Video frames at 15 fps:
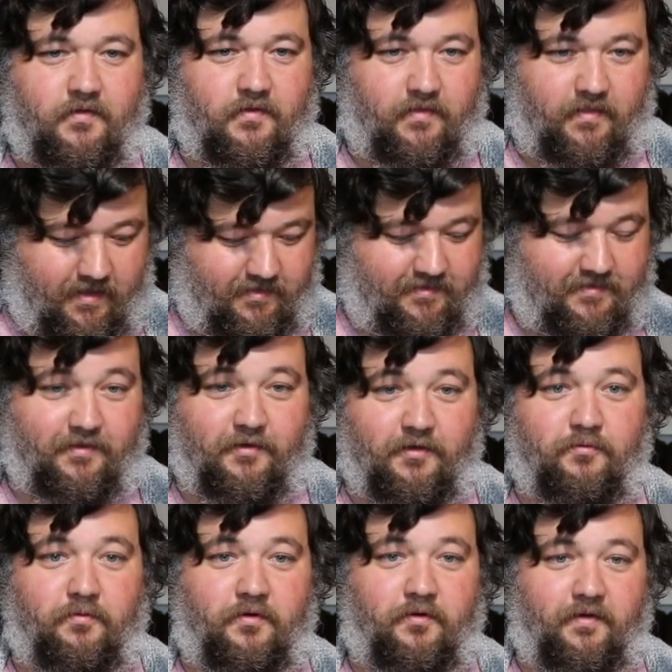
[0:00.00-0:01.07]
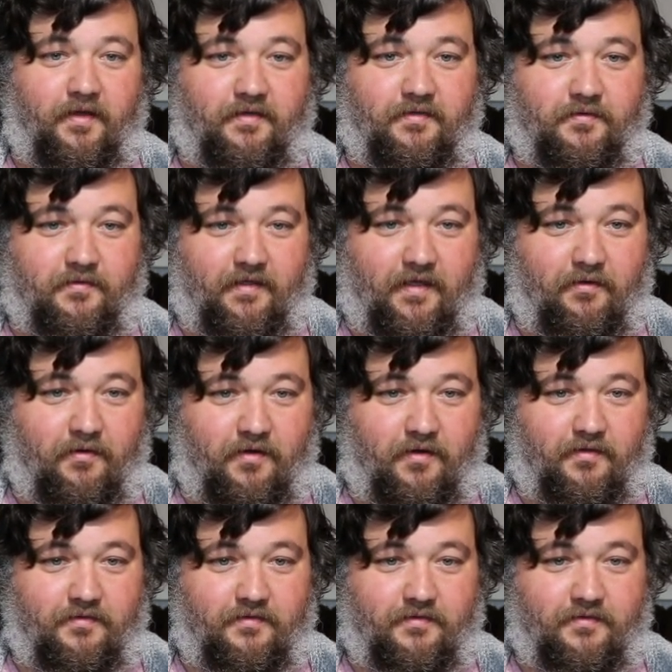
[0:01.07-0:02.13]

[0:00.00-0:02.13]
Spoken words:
That's the good one. Okay, so now I'll